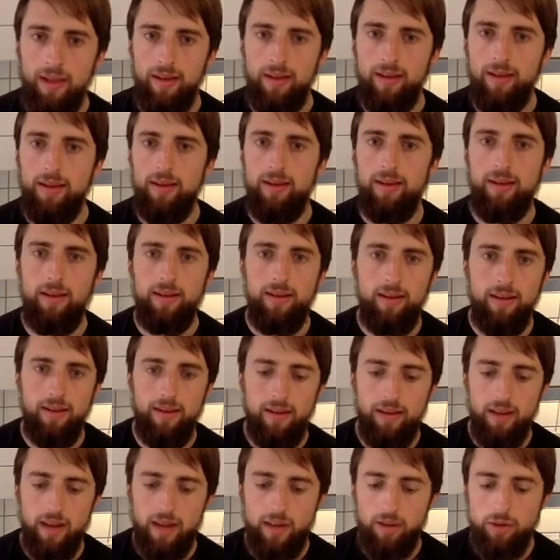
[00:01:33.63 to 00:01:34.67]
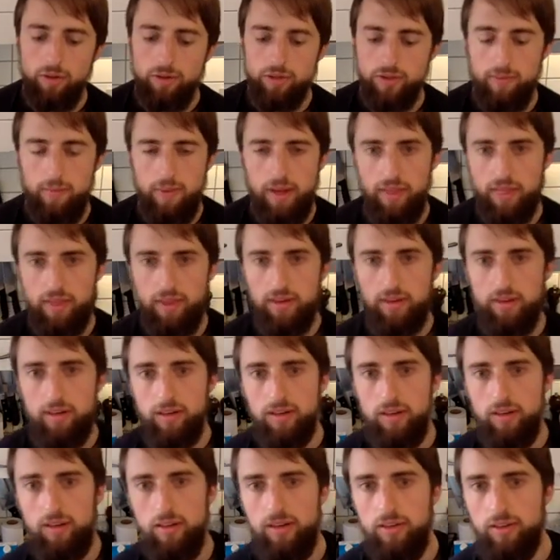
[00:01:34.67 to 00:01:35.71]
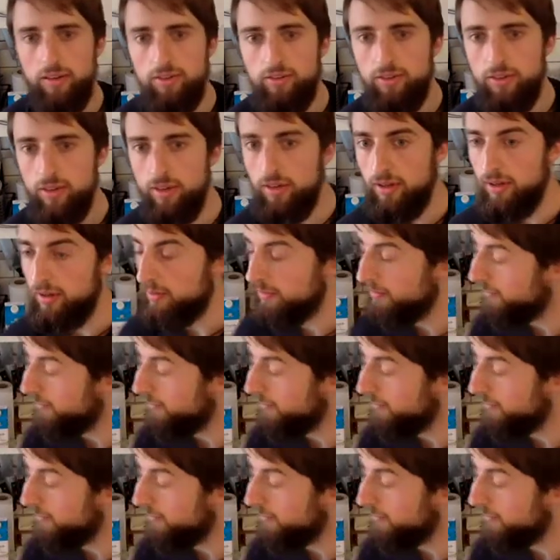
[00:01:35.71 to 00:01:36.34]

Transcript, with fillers: Uh, I use the method is uh,